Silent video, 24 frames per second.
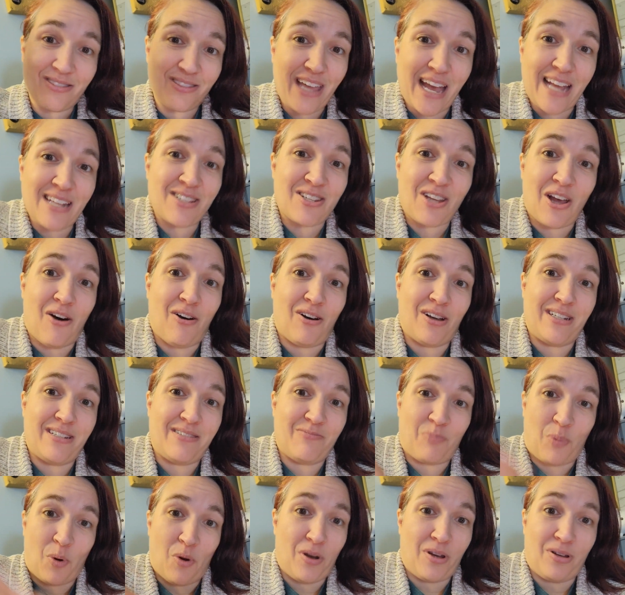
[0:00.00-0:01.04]
That's all it
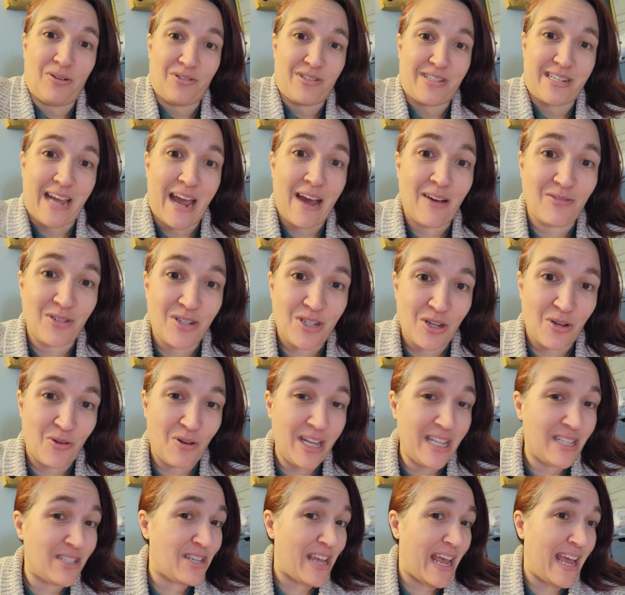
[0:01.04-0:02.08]
boils down to.
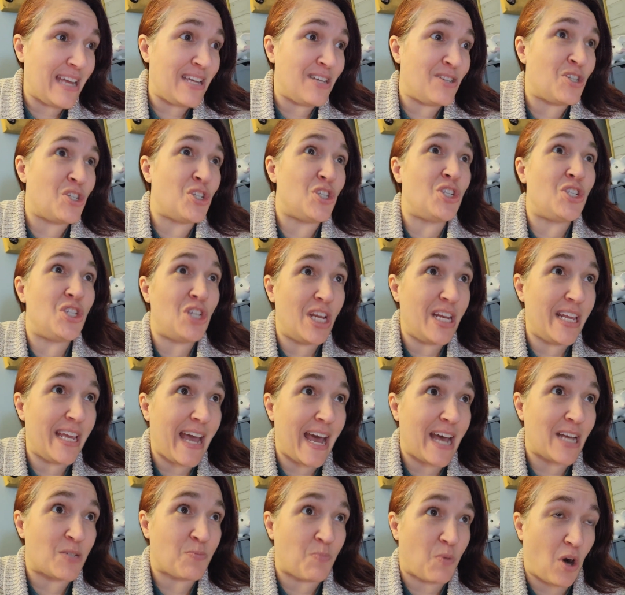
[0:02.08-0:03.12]
It's a
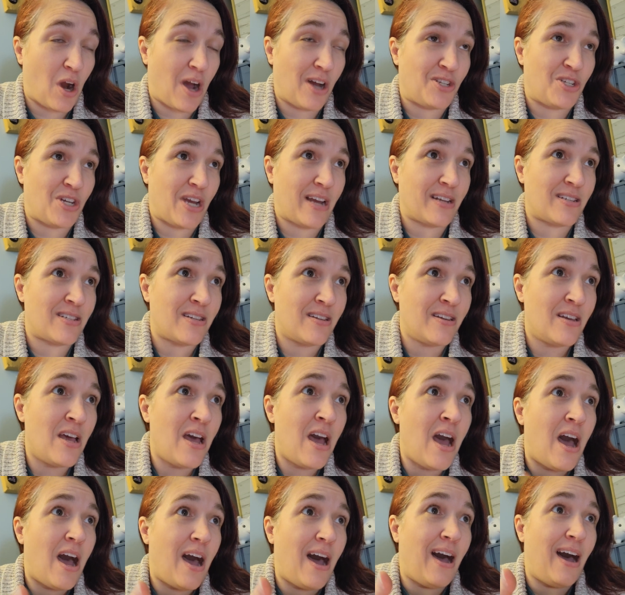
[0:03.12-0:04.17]
shitty-ass project.
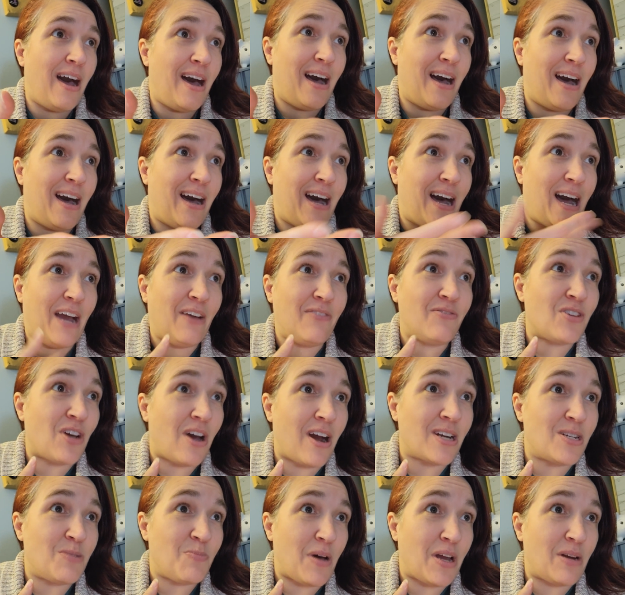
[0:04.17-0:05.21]
I've
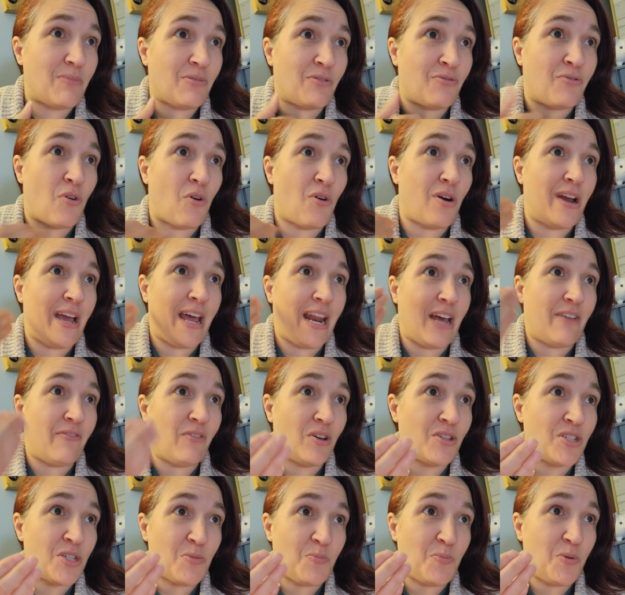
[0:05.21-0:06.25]
talked about it before, and
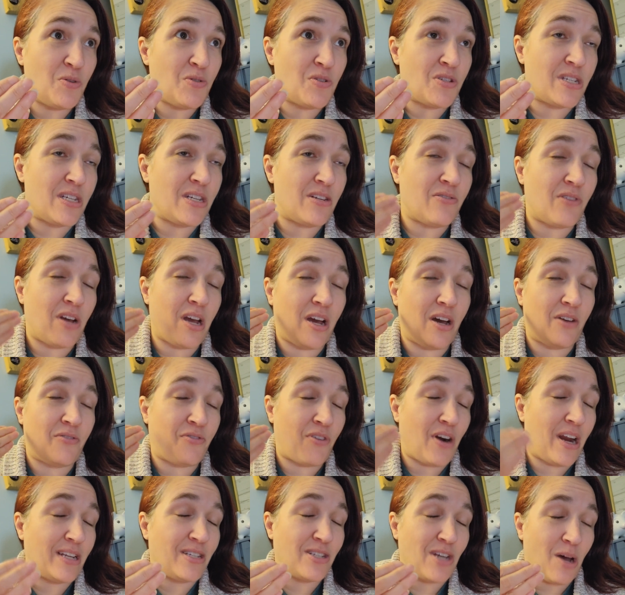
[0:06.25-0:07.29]
I've also boosted
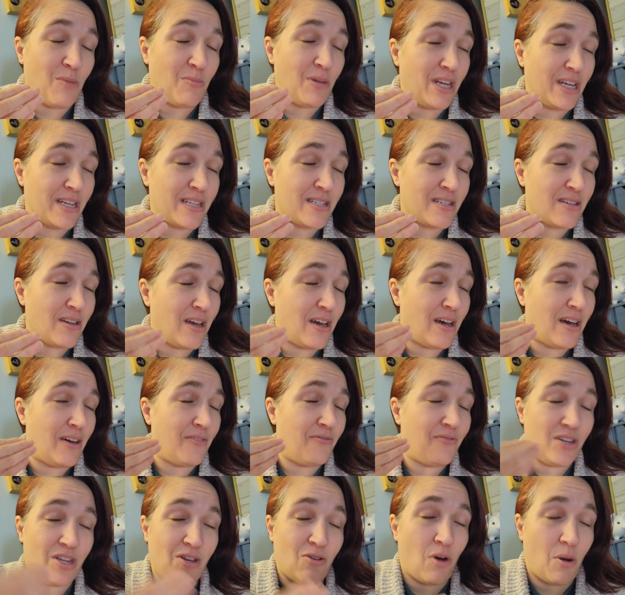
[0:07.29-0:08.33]
Frank Dominic's
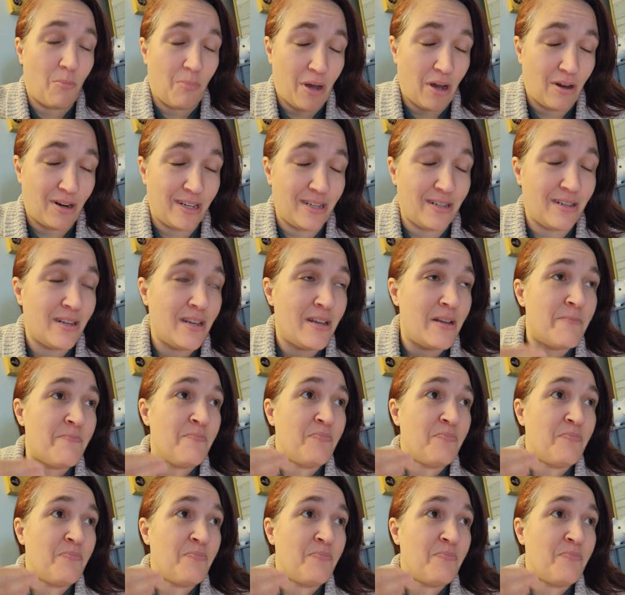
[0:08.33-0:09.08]
video about it.